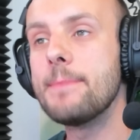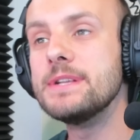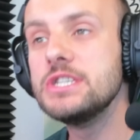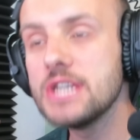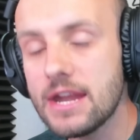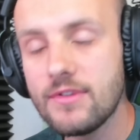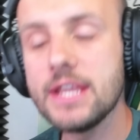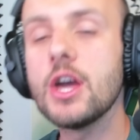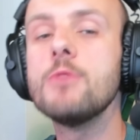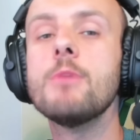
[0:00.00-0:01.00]
Generally,
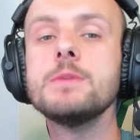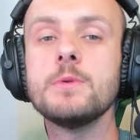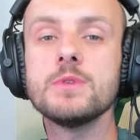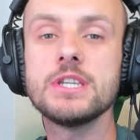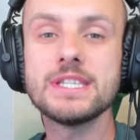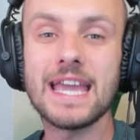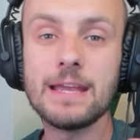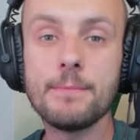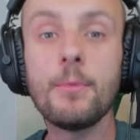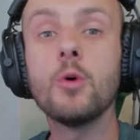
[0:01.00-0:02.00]
though, most people are just saying
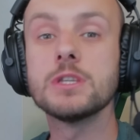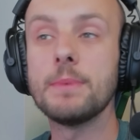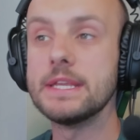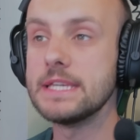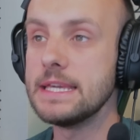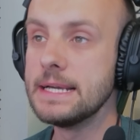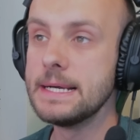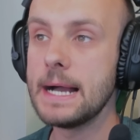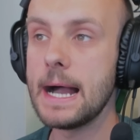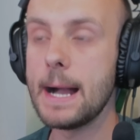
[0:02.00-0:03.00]
poor stability.
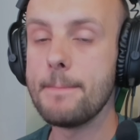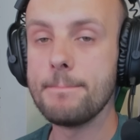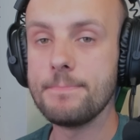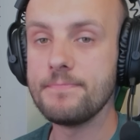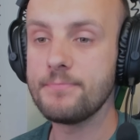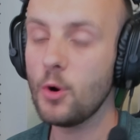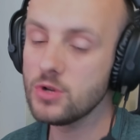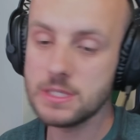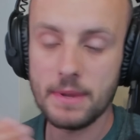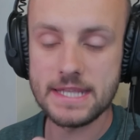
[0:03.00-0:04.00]
Poor
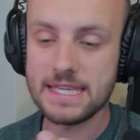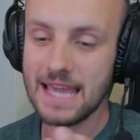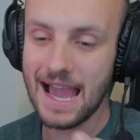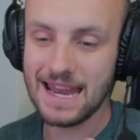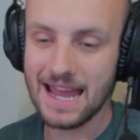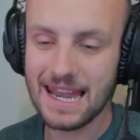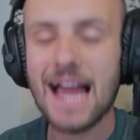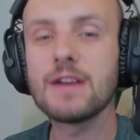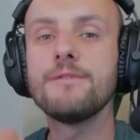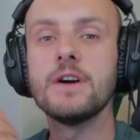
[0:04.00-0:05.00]
stability and
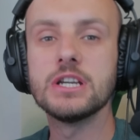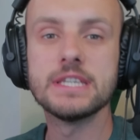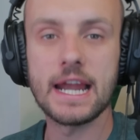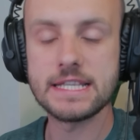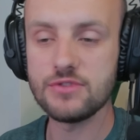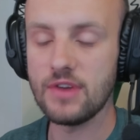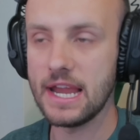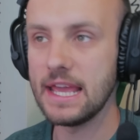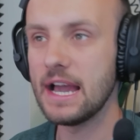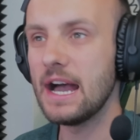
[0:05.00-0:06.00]
lack of functionality,
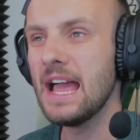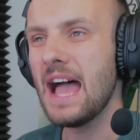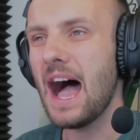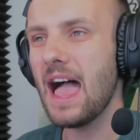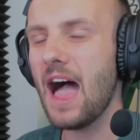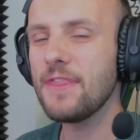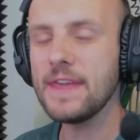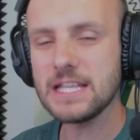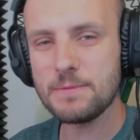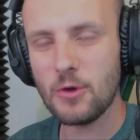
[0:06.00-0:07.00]
really. I
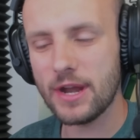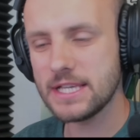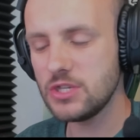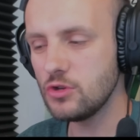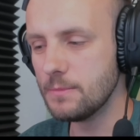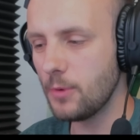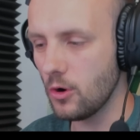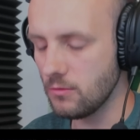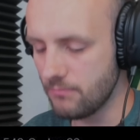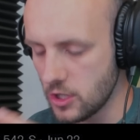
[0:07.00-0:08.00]
think, to be honest, you can
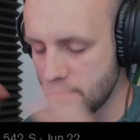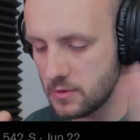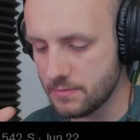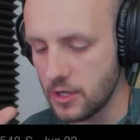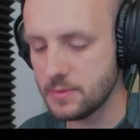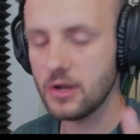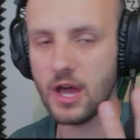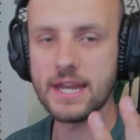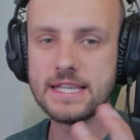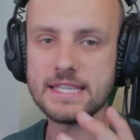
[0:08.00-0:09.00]
boil most people's moans about
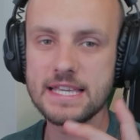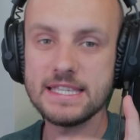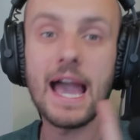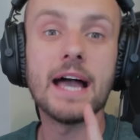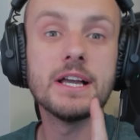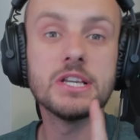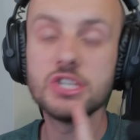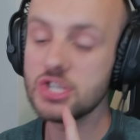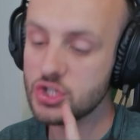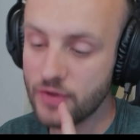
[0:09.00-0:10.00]
online is it's
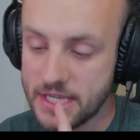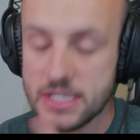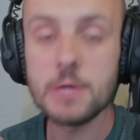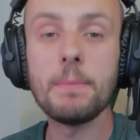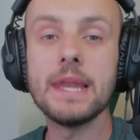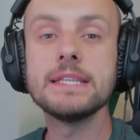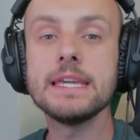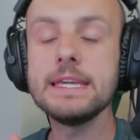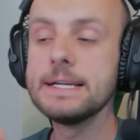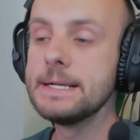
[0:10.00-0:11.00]
just straight stability.